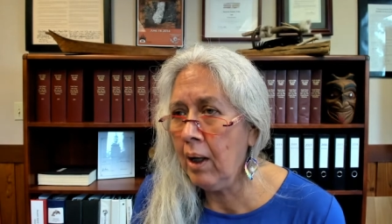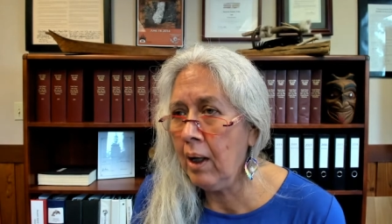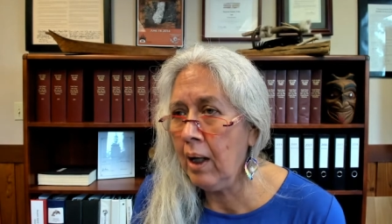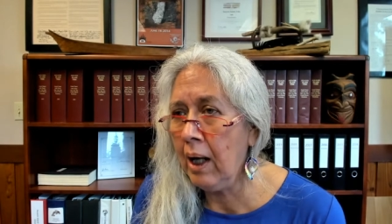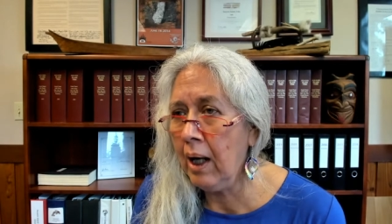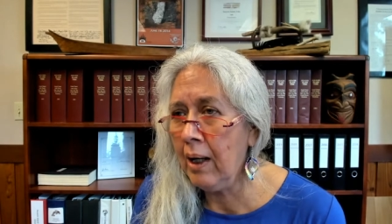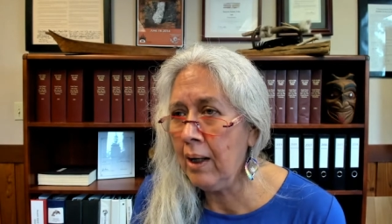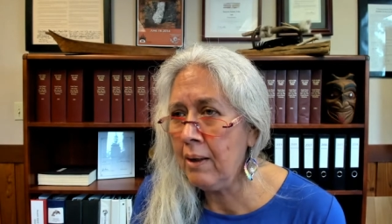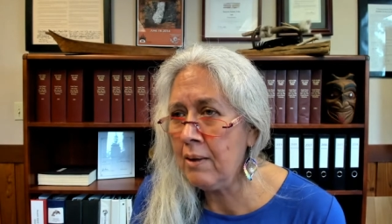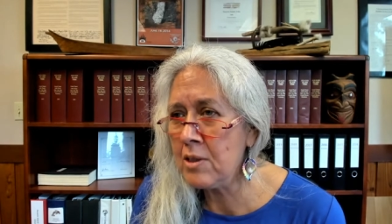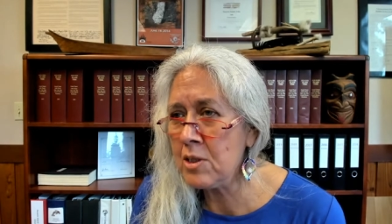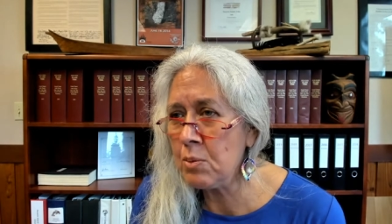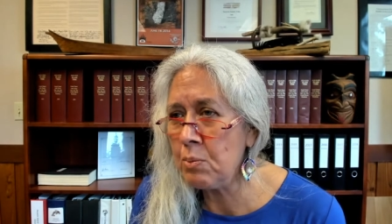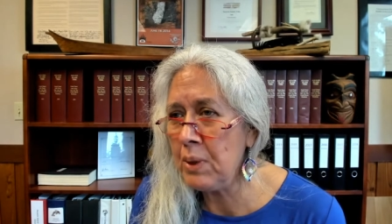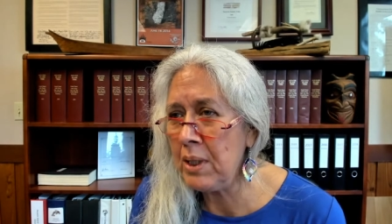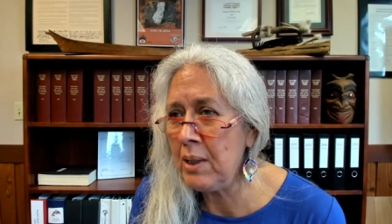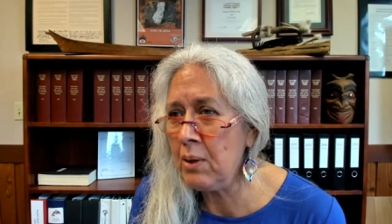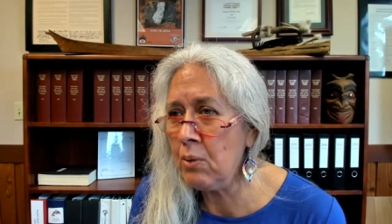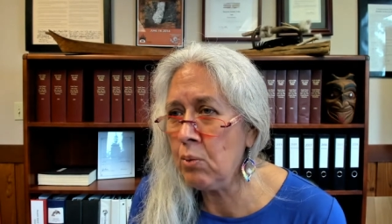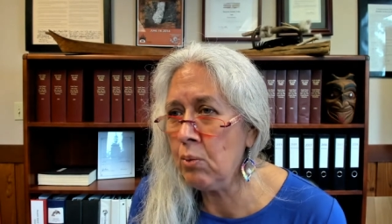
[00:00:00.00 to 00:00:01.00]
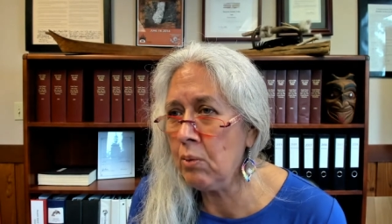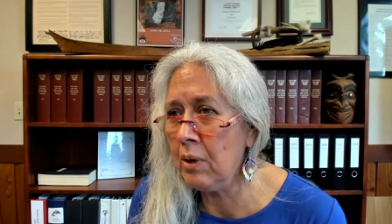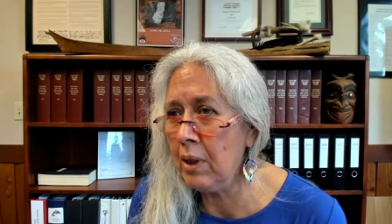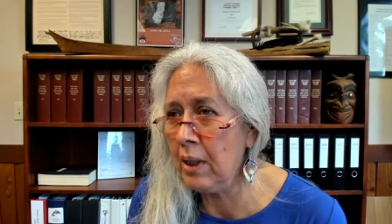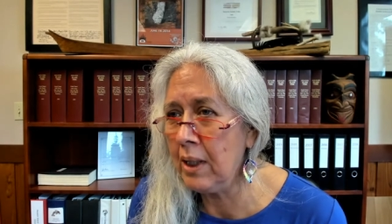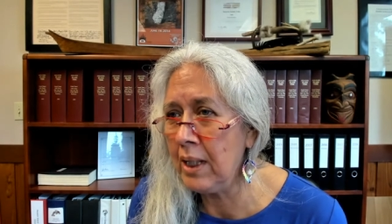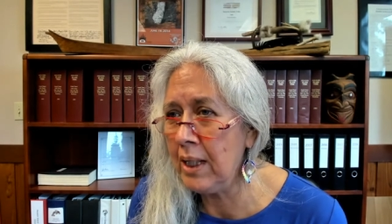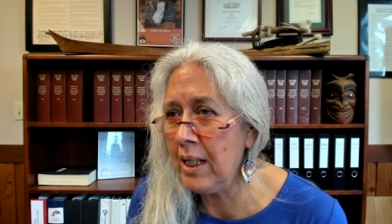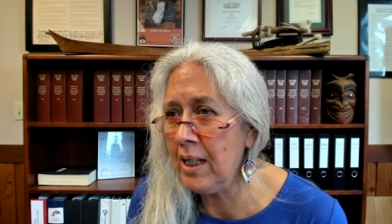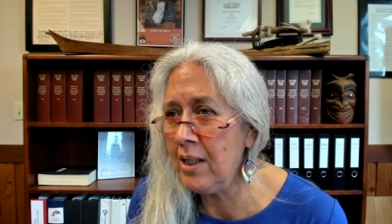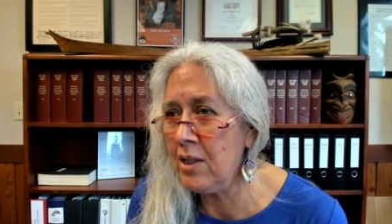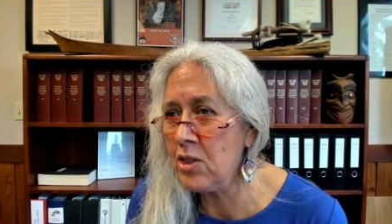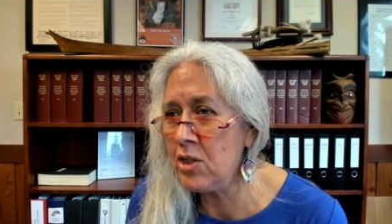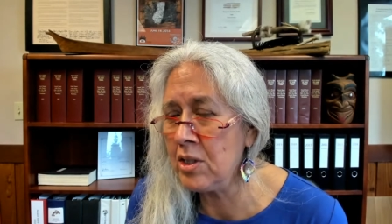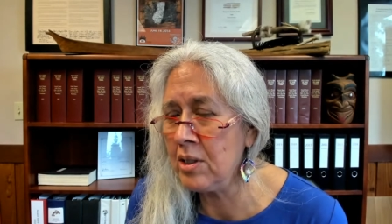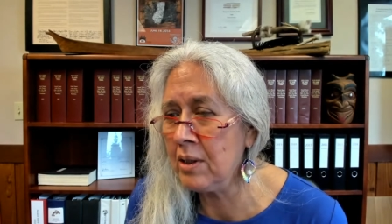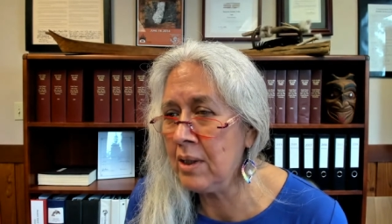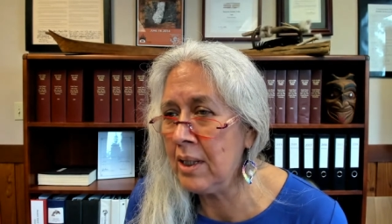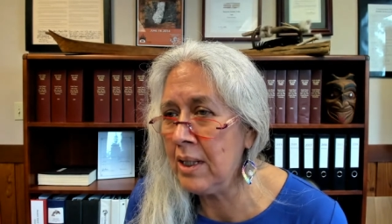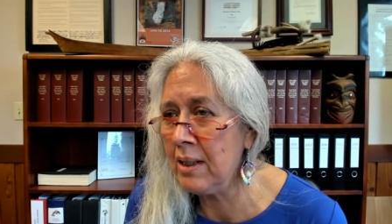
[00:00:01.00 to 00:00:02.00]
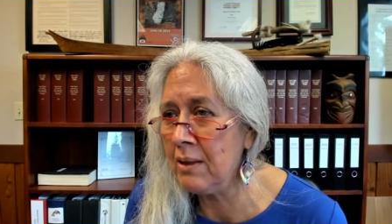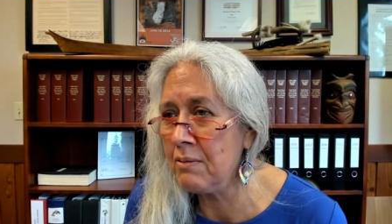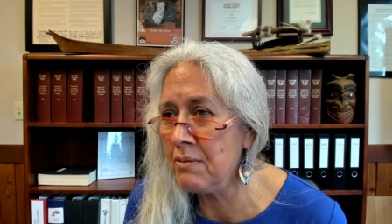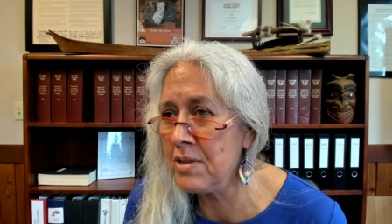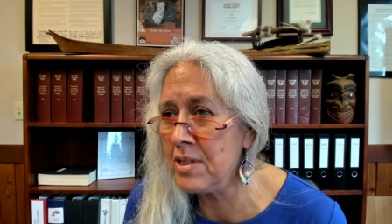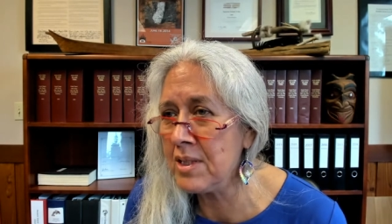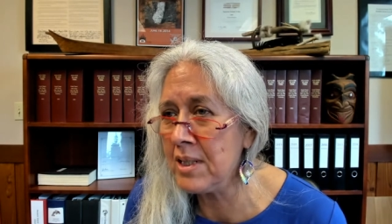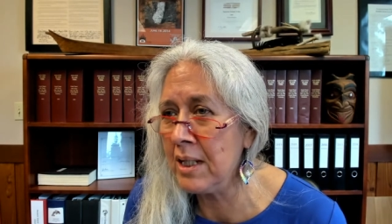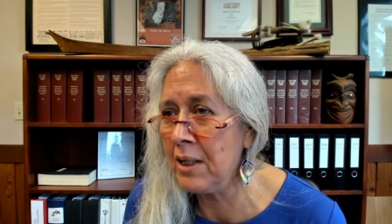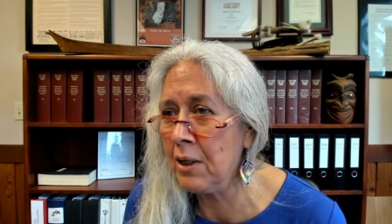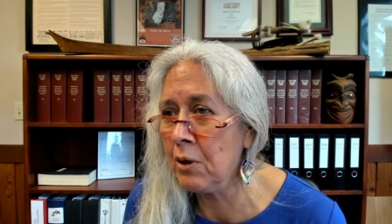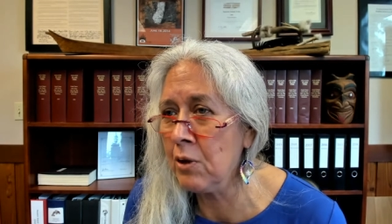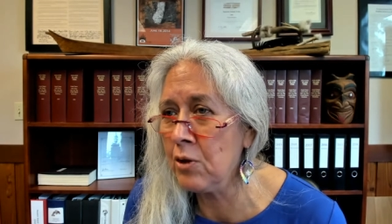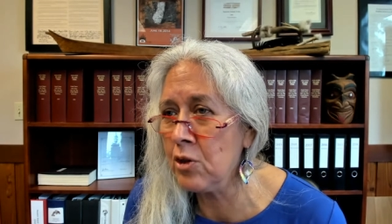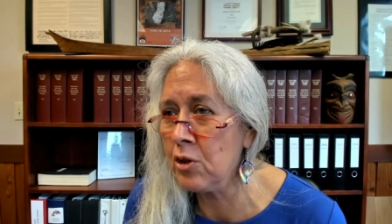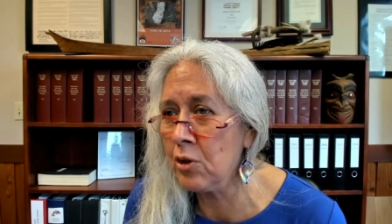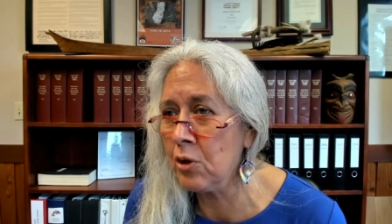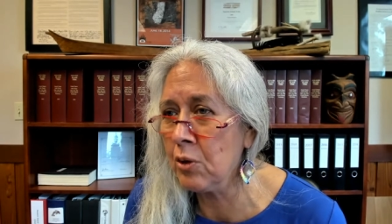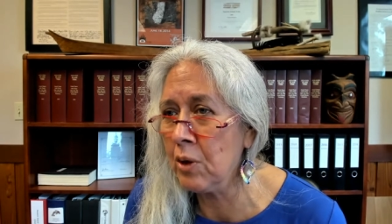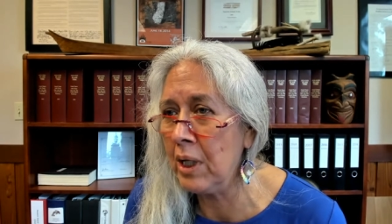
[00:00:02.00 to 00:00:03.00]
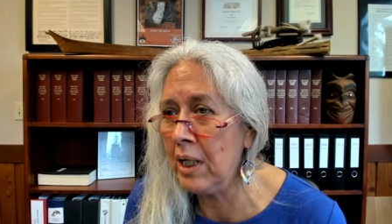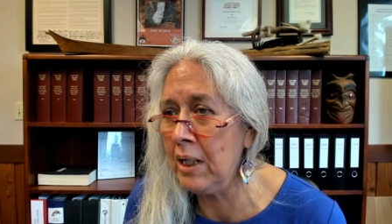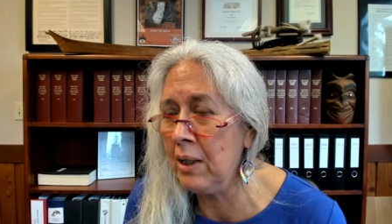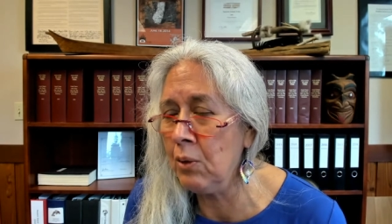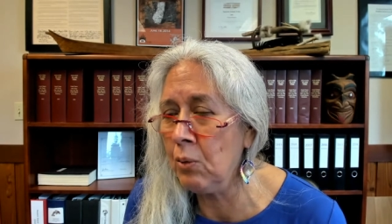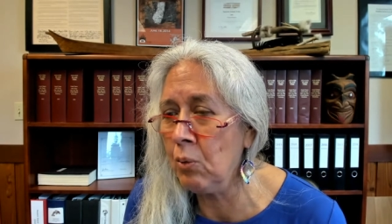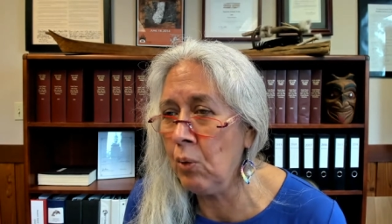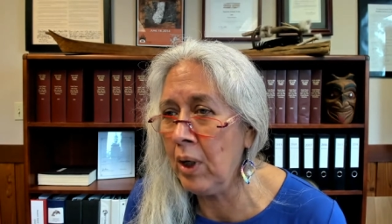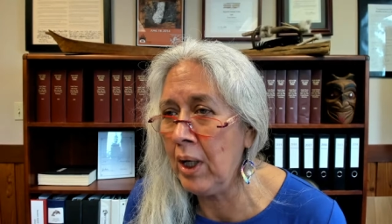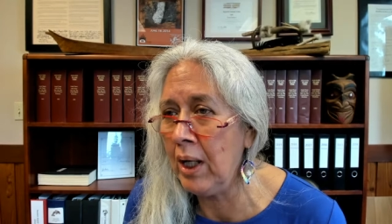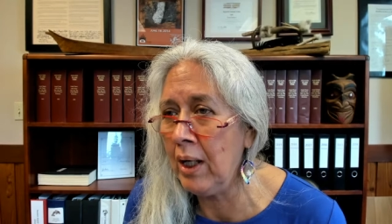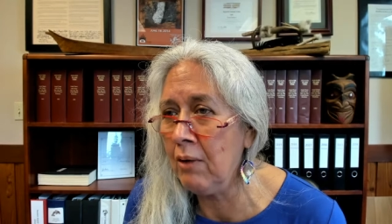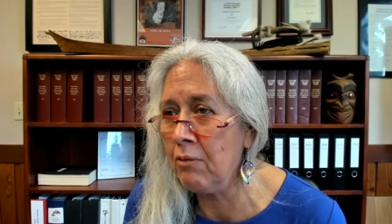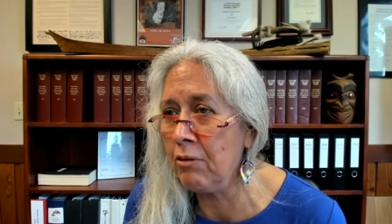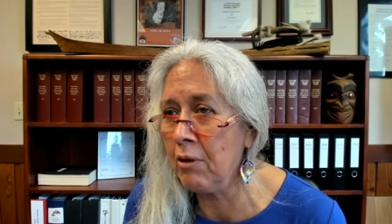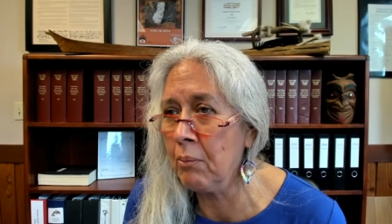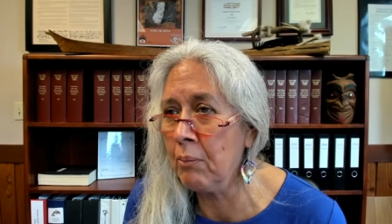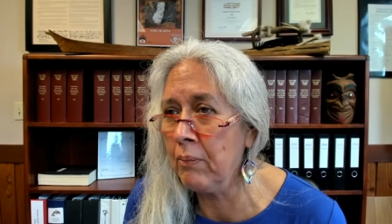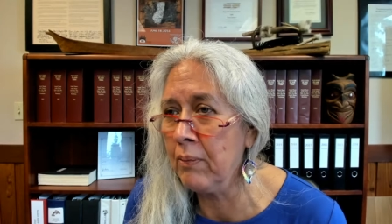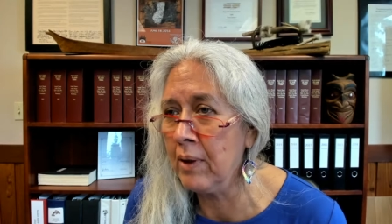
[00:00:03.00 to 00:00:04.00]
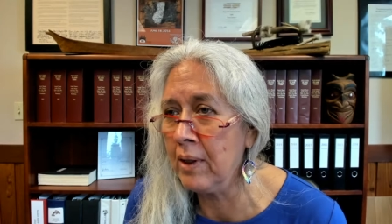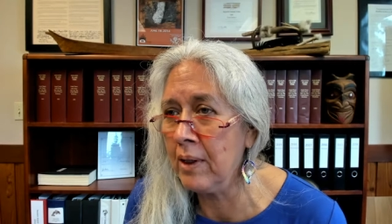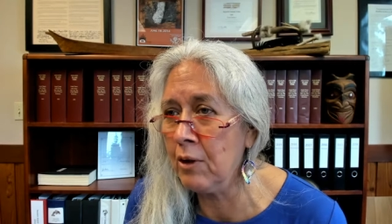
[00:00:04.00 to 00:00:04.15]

I speak occasionally of Senator Inouye from the